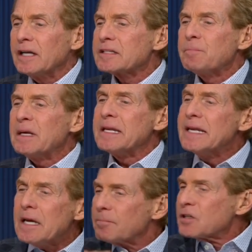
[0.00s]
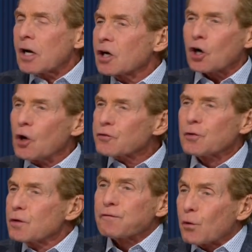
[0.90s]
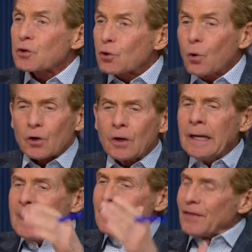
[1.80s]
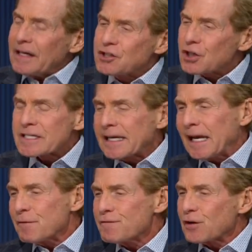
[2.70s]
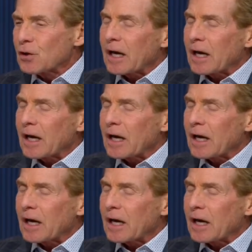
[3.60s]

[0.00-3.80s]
it's been nip-tuck all through the fourth quarter. They just can't figure